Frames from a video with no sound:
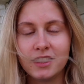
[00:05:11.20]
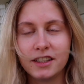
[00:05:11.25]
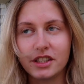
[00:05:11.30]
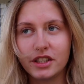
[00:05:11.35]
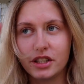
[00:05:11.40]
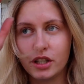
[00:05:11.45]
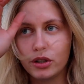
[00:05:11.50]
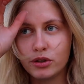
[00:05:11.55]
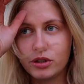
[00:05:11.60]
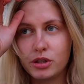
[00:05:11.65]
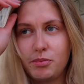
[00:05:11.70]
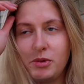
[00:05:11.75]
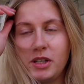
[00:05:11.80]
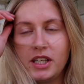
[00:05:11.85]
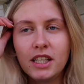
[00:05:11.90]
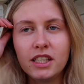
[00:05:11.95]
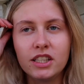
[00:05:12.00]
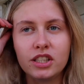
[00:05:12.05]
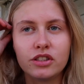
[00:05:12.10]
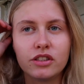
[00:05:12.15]
So
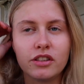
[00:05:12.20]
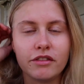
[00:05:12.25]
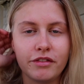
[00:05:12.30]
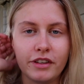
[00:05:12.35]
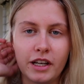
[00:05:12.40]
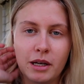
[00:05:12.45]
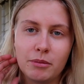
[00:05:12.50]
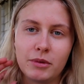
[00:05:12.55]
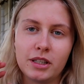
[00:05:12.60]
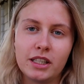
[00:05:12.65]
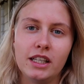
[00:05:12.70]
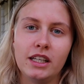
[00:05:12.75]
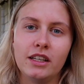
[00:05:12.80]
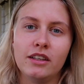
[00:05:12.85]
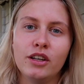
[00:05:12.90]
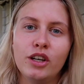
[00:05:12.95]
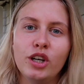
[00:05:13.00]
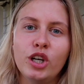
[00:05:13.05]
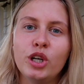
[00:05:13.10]
speaking to the family